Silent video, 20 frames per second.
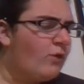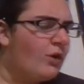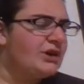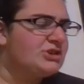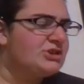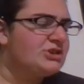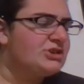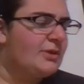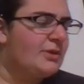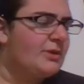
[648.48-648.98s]

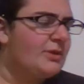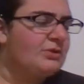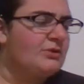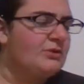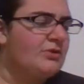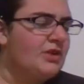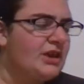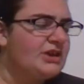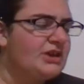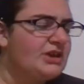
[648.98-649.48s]
public
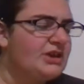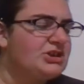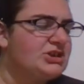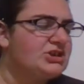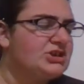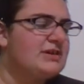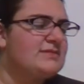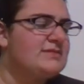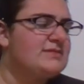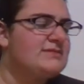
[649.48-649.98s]

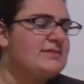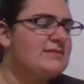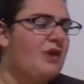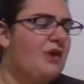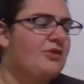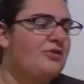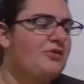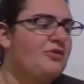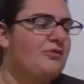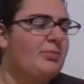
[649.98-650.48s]
relations, how
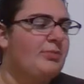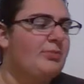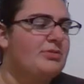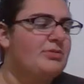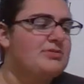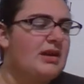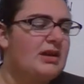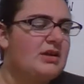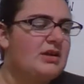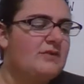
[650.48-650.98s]
you've
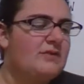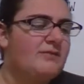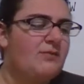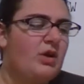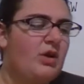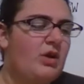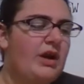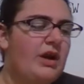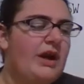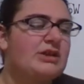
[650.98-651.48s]
represented
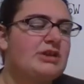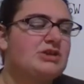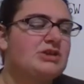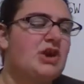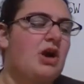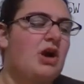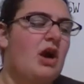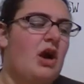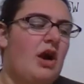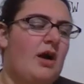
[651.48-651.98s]
4-H,
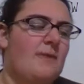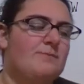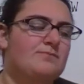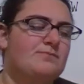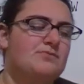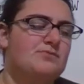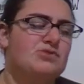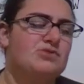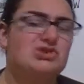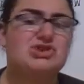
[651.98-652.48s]

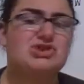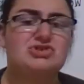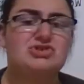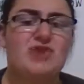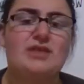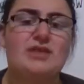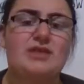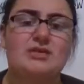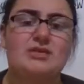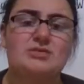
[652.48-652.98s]
just write
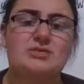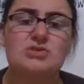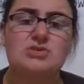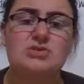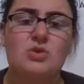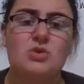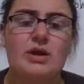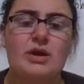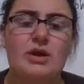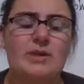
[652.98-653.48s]
a little
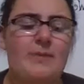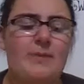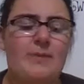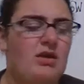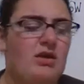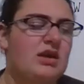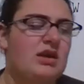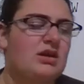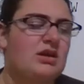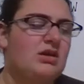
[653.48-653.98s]
story about
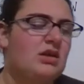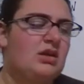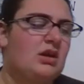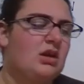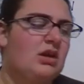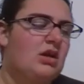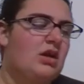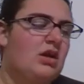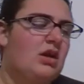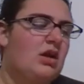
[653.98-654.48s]
it.
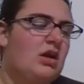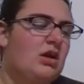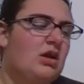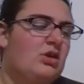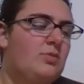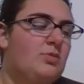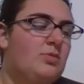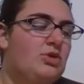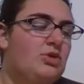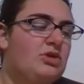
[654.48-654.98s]

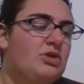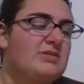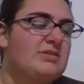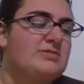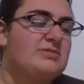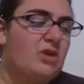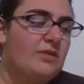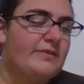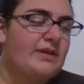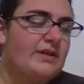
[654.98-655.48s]
Community
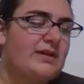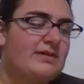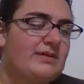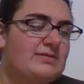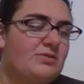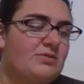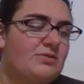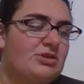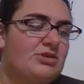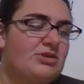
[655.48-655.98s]
service,
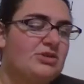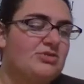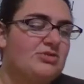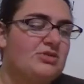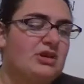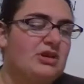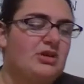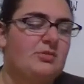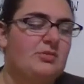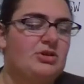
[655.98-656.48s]
if you did
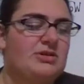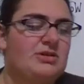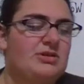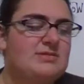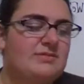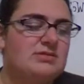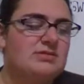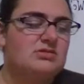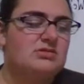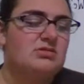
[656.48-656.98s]
a community
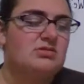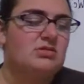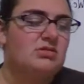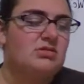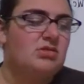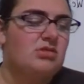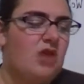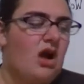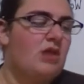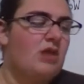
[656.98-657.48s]
service in your
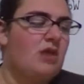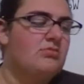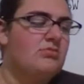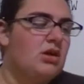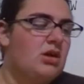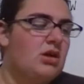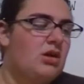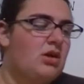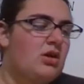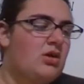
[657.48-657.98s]
club,
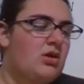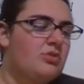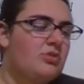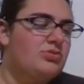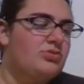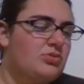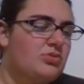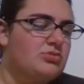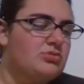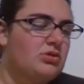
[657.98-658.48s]

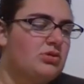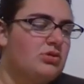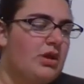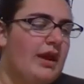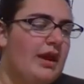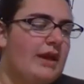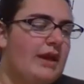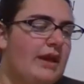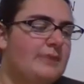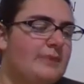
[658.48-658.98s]
those are
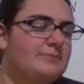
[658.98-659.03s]
great.